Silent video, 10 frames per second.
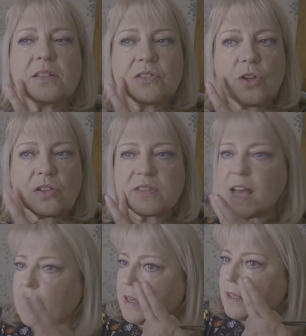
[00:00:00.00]
it's not
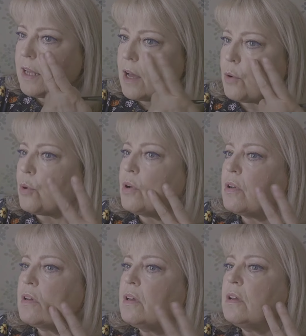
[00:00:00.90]
tacky now.
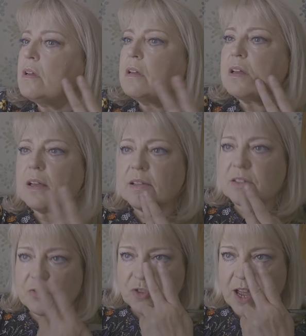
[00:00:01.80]

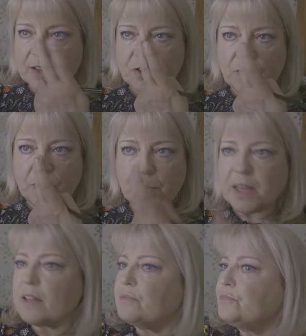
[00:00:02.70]
It's dried off a
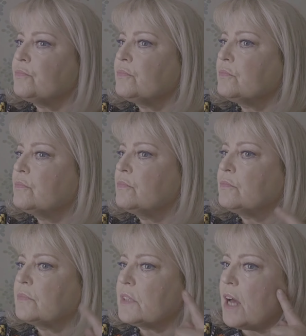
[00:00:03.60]
bit,
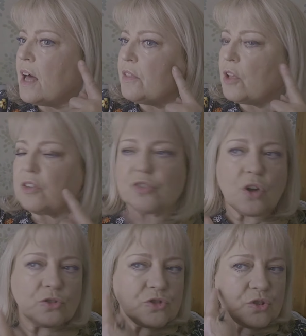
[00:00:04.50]
and the
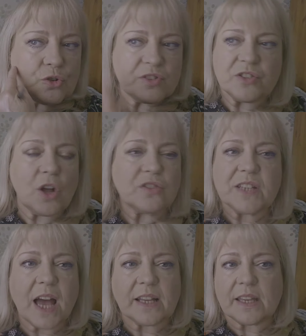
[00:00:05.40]
contour is not
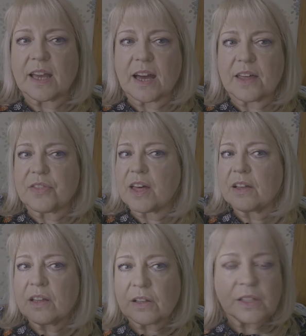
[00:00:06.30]
tacky
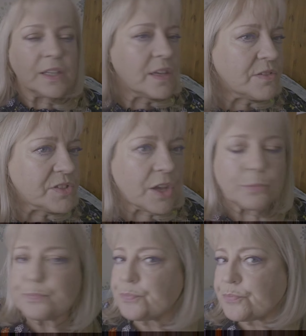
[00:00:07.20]
either.
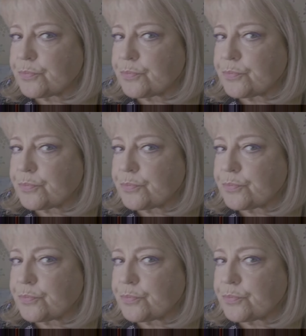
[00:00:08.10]
So